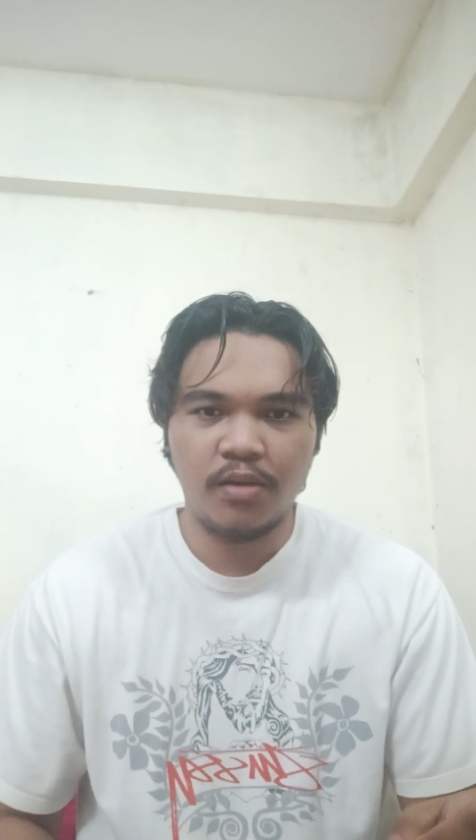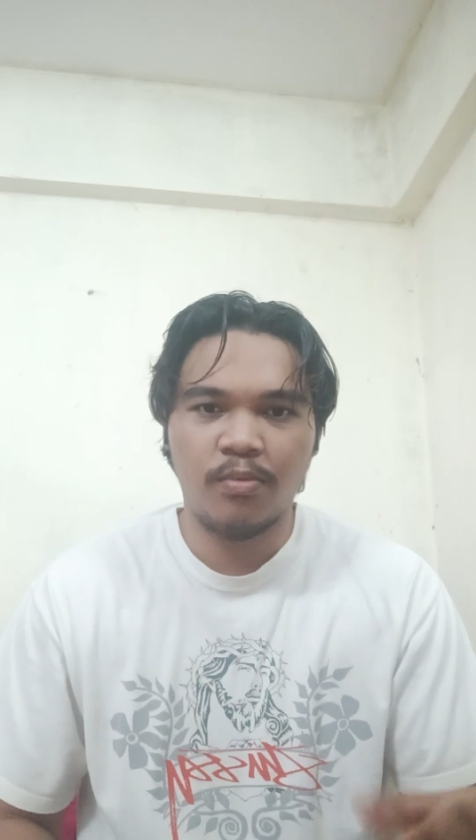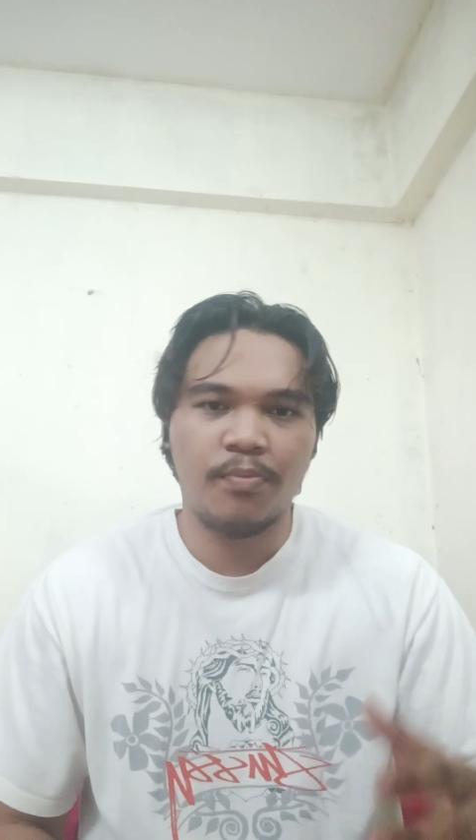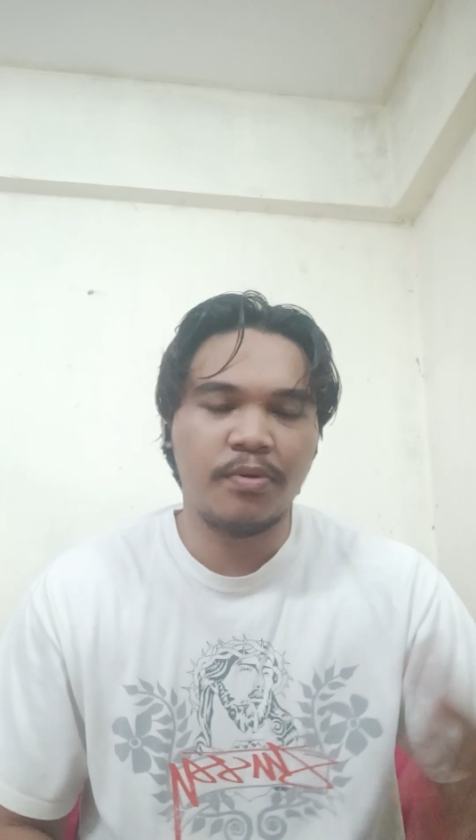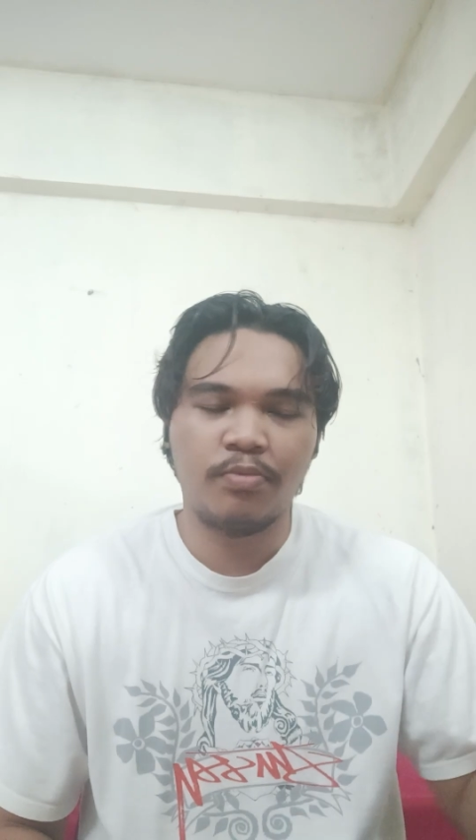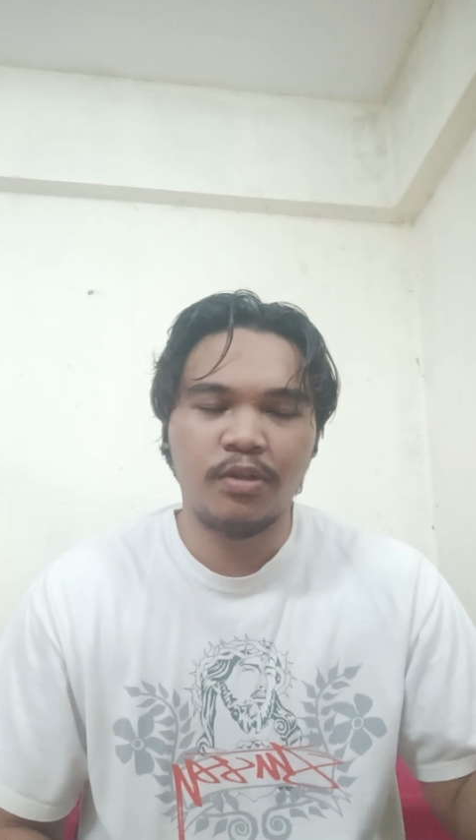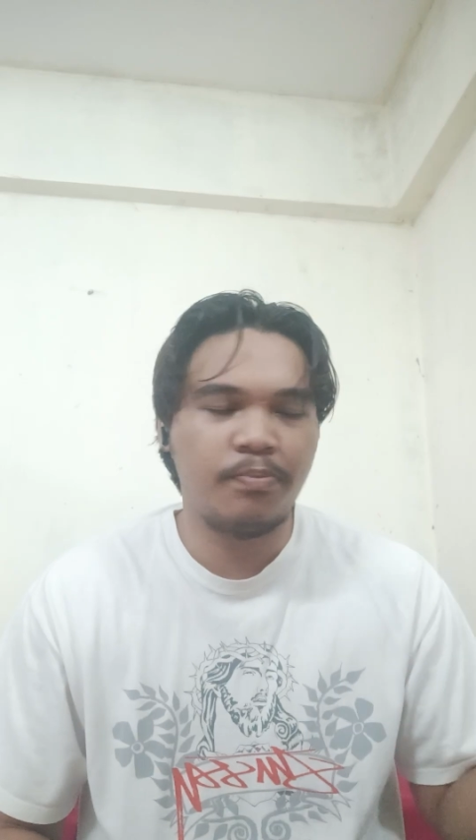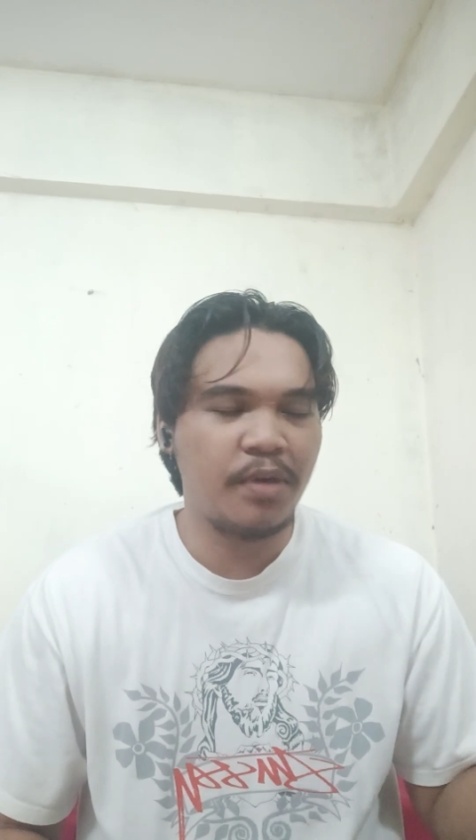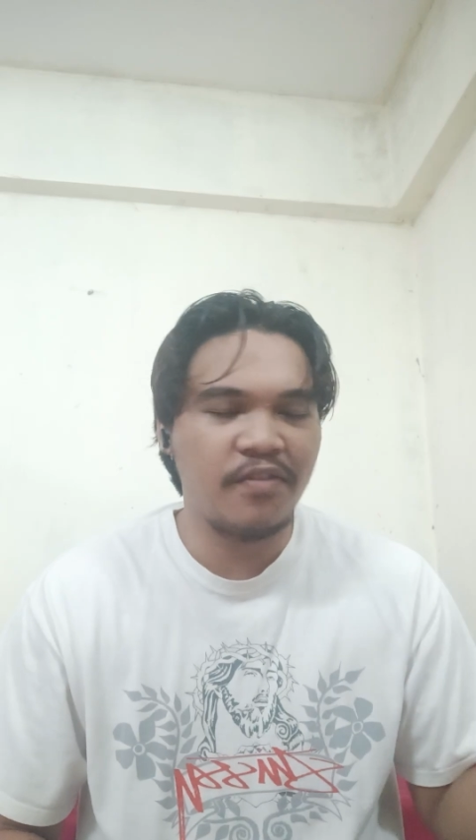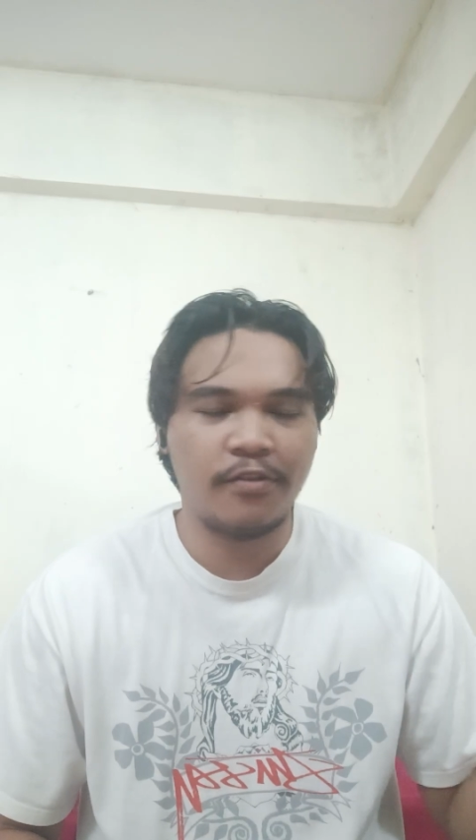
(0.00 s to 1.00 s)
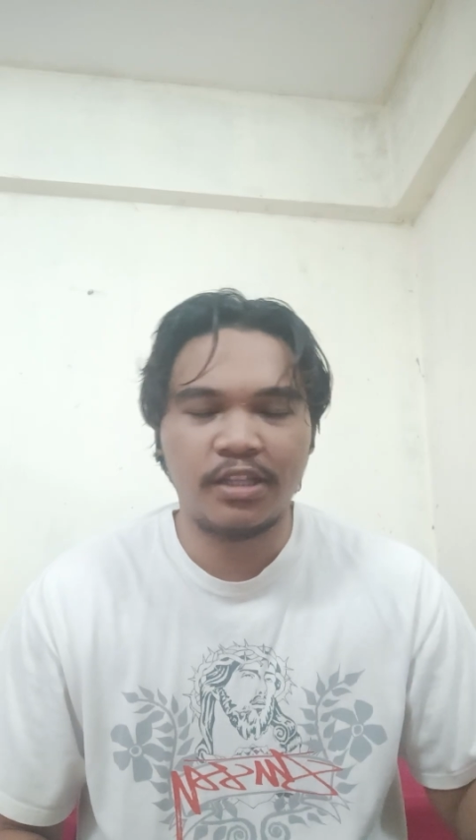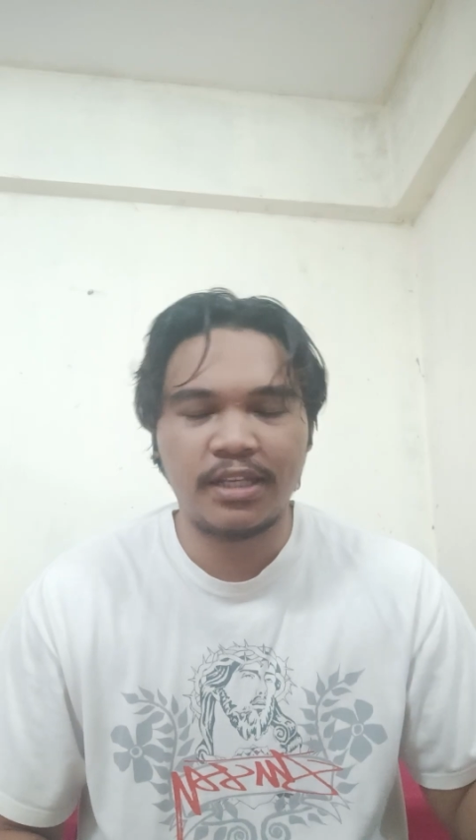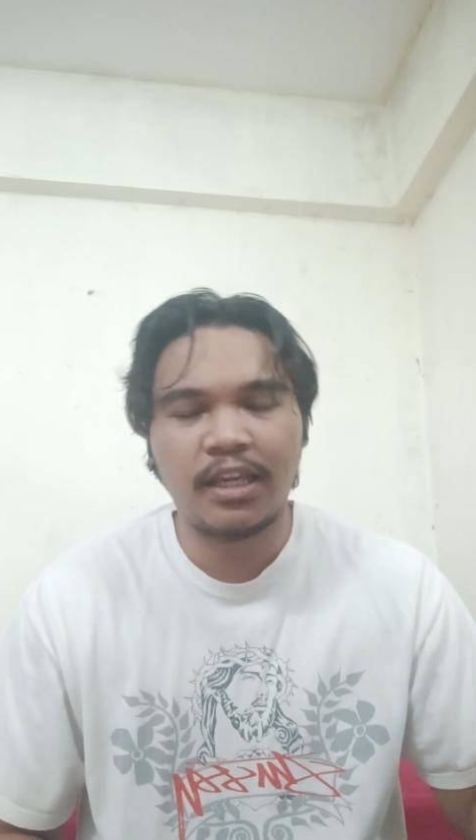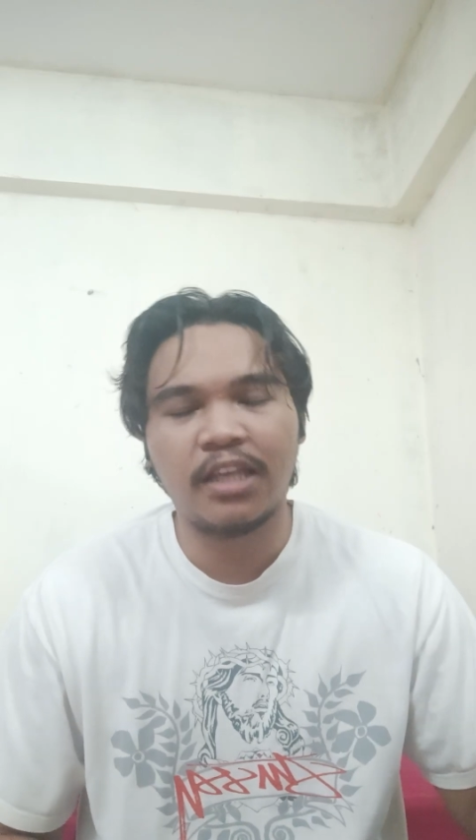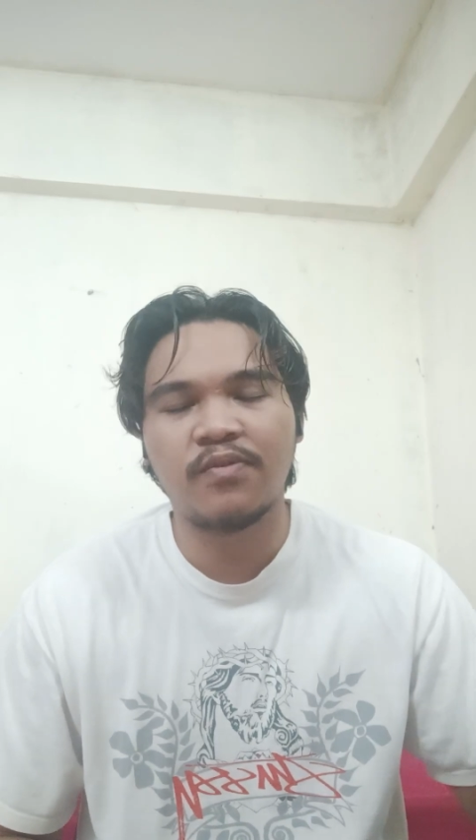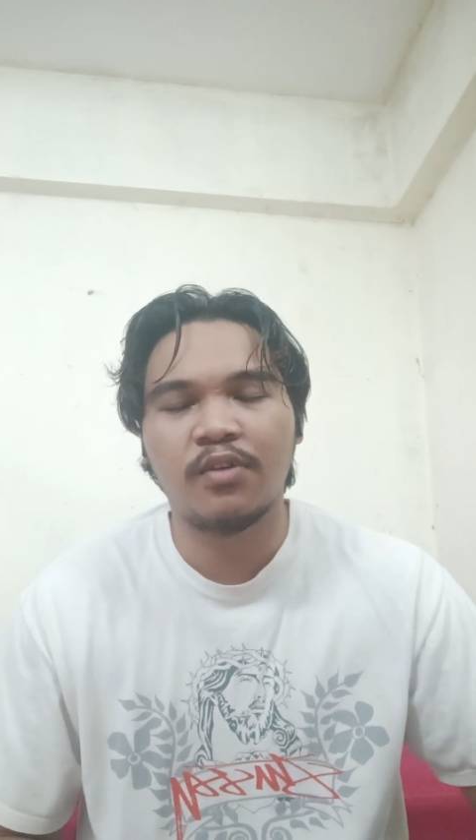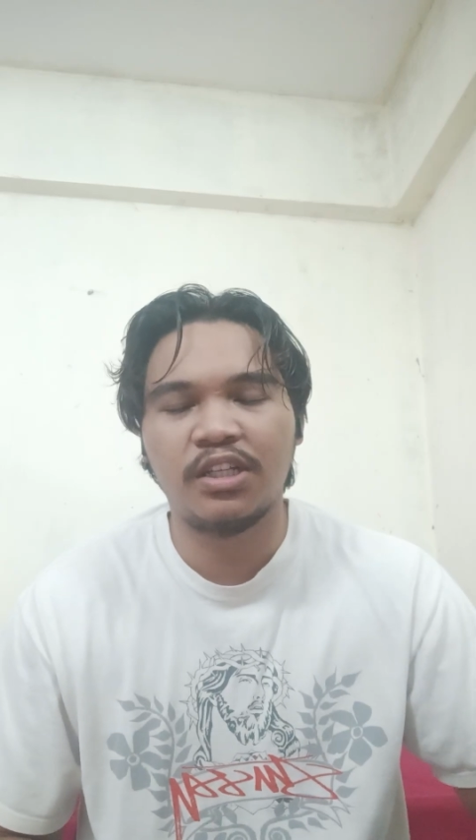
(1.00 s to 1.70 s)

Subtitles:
The more people pay for the tickets for